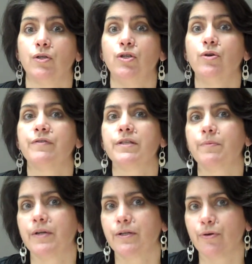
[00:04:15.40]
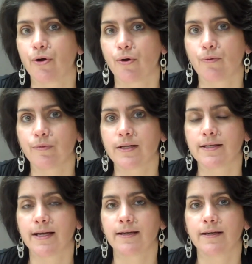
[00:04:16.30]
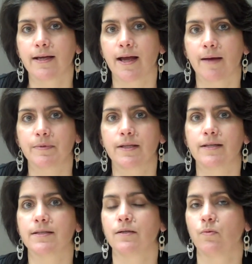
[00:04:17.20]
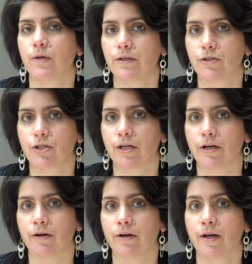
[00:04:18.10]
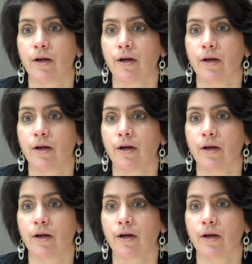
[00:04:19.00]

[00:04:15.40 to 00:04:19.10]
Do you have someone in your home that's handicapped, that's in a wheelchair?